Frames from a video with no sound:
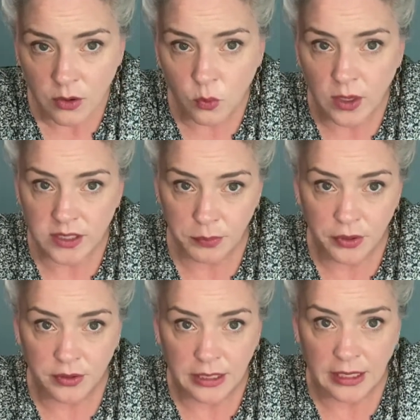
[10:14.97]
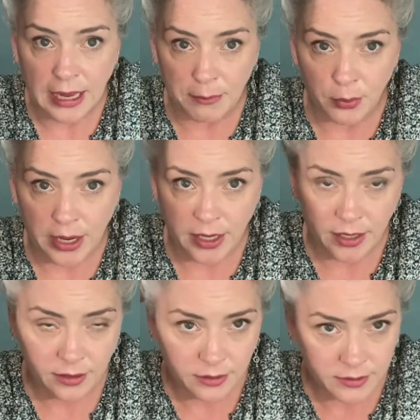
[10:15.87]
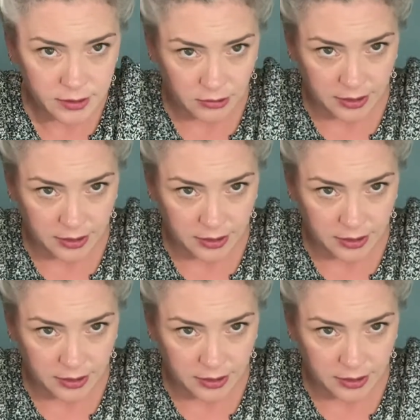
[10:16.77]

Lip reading: was pulling and breaking. So I